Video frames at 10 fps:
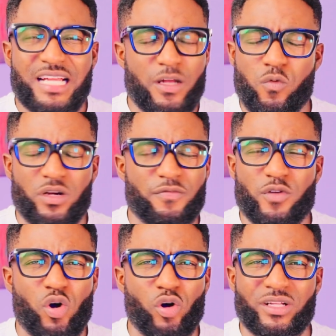The word
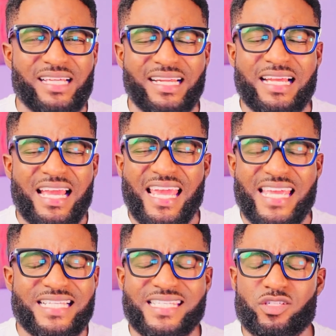of God can
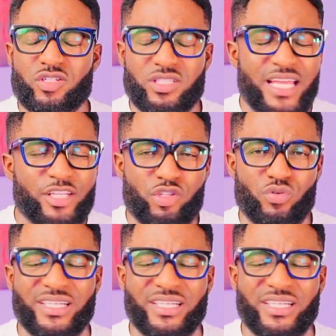reinstate